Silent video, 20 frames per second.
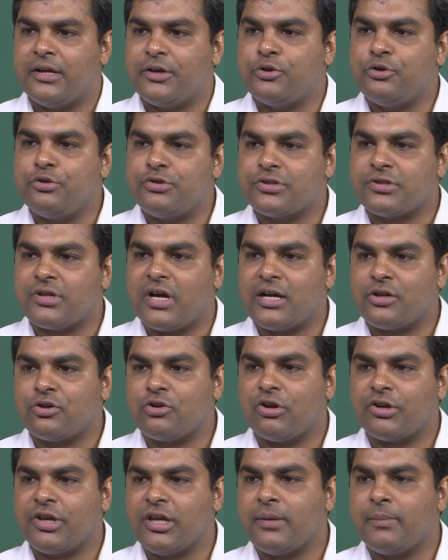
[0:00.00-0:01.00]
Do you start
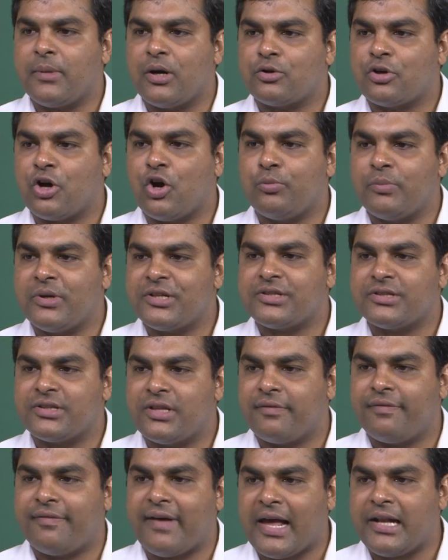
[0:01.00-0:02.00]
talking about how much
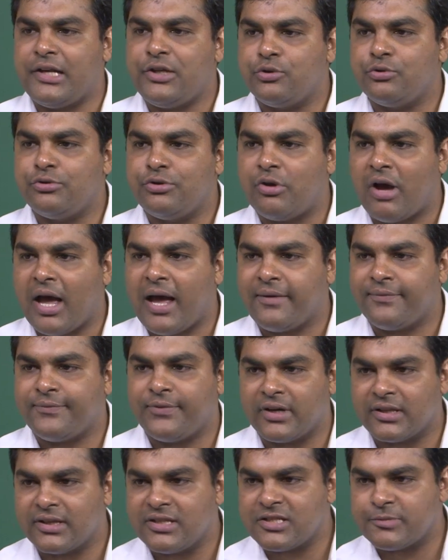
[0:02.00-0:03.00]
the value you have
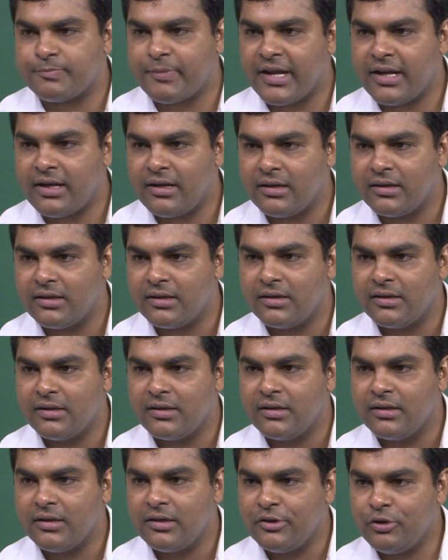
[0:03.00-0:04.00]
for this pen?
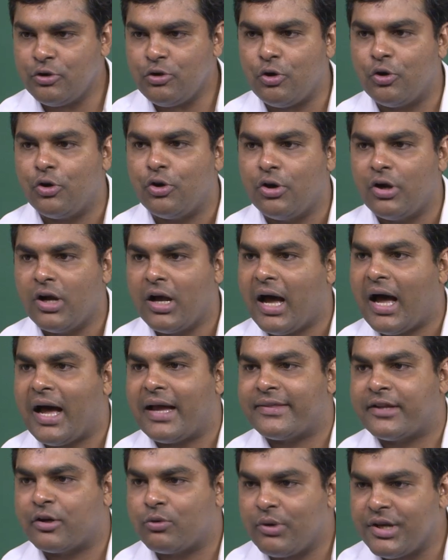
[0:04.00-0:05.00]
No.
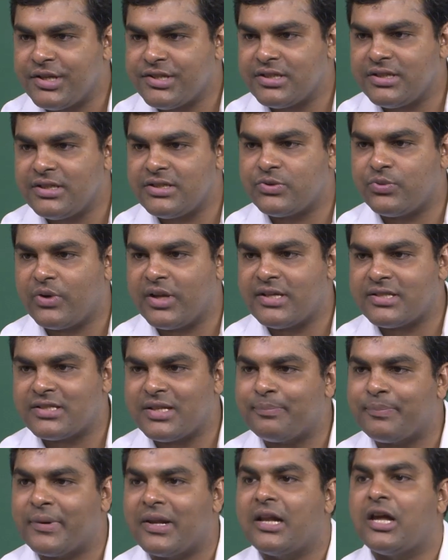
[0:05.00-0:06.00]
The question is very
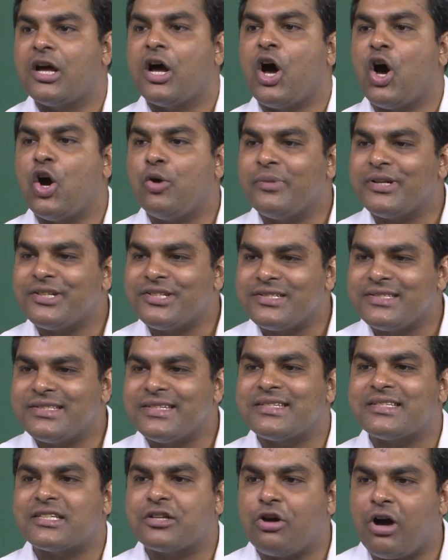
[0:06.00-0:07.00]
simple. How much is
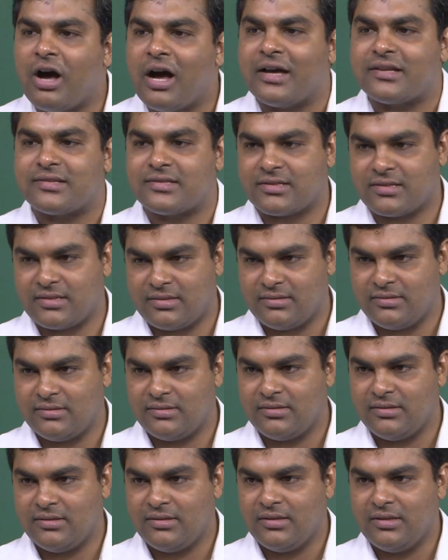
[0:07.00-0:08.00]
this cost?
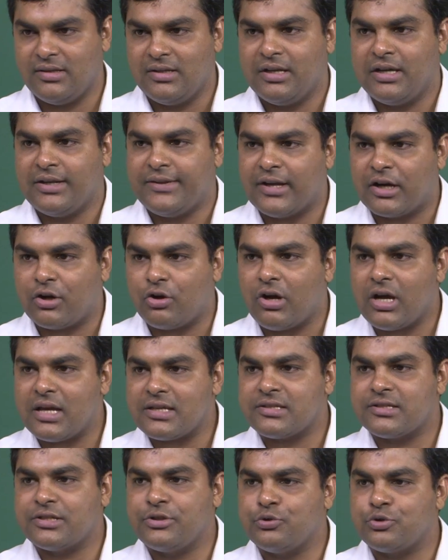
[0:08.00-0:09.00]
The
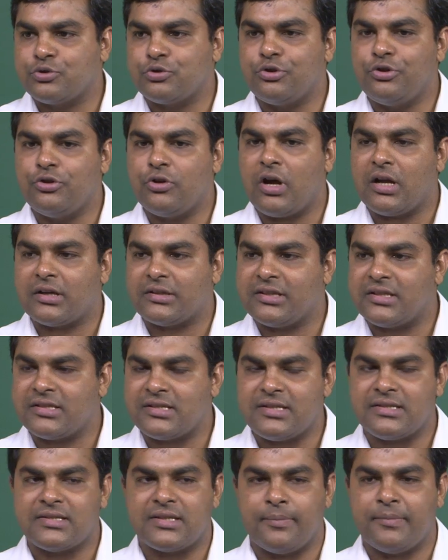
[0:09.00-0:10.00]
cost you should not,
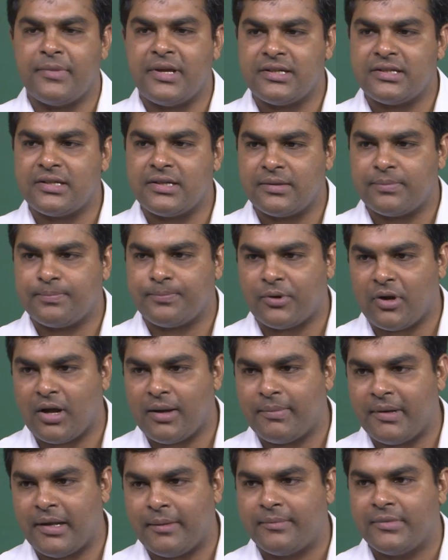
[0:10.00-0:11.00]
this is the major
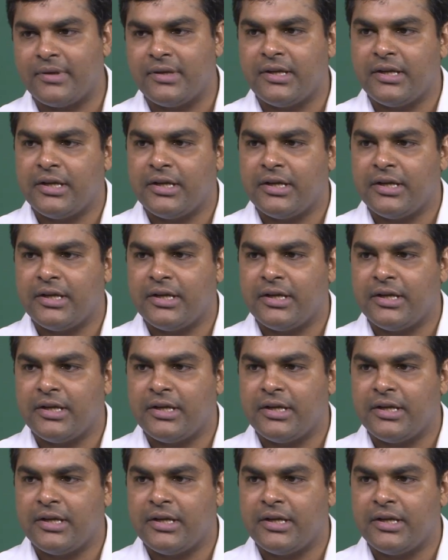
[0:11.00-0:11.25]
problem.